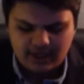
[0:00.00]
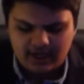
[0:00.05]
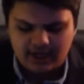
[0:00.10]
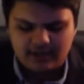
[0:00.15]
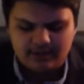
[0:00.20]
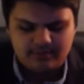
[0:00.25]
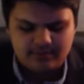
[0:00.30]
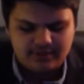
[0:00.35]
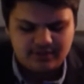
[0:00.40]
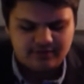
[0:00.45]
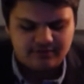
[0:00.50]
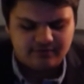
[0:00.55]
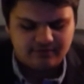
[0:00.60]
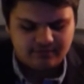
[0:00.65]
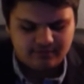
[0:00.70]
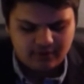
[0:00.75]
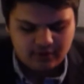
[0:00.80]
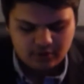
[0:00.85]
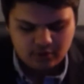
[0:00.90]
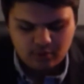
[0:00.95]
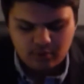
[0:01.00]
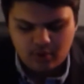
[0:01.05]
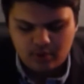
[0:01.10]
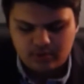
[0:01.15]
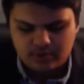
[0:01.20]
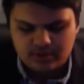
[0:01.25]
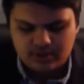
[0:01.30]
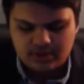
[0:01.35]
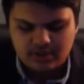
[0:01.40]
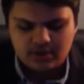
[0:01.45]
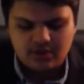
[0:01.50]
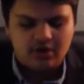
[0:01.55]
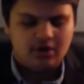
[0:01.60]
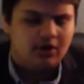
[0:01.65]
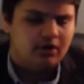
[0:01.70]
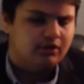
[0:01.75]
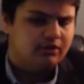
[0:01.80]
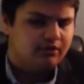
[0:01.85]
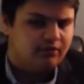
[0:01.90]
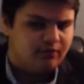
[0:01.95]
I'd be, quote,
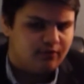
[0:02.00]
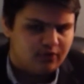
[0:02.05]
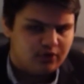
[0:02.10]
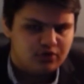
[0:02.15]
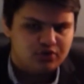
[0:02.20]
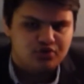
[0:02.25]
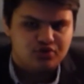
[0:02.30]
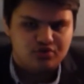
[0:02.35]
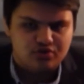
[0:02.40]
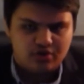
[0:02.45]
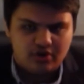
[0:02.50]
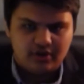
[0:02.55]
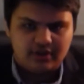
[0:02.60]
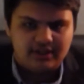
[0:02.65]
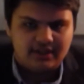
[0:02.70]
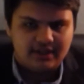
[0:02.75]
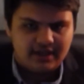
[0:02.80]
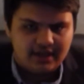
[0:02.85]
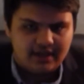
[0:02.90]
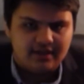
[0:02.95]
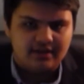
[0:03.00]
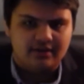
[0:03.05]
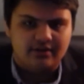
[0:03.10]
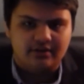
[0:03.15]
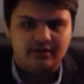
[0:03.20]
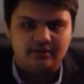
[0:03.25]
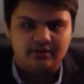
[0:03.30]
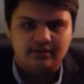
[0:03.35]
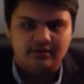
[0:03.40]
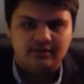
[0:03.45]
on the first trolley to hell."